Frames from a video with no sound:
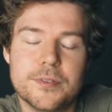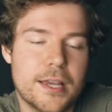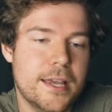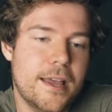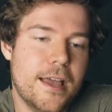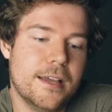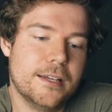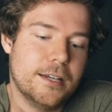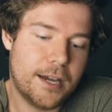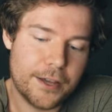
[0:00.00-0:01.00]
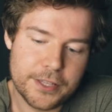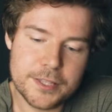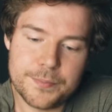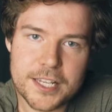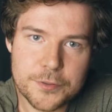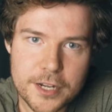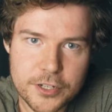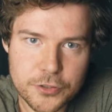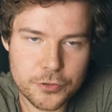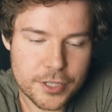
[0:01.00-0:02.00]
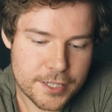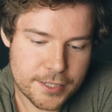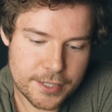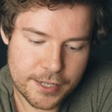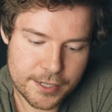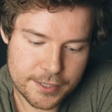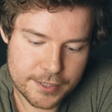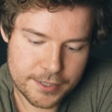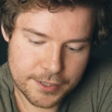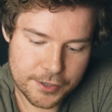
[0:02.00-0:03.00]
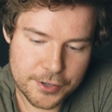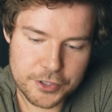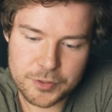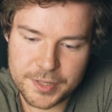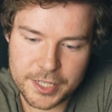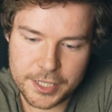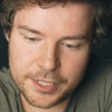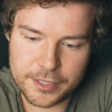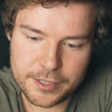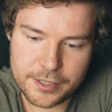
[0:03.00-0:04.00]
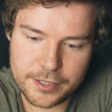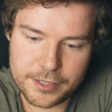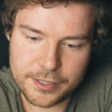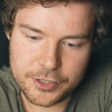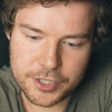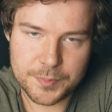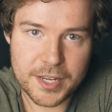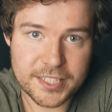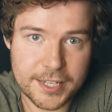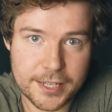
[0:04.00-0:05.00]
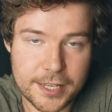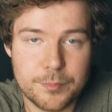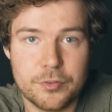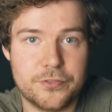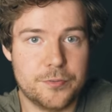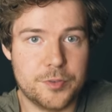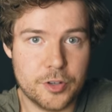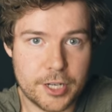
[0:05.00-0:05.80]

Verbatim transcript: So I think the best way to do this is going to be just by taking input from you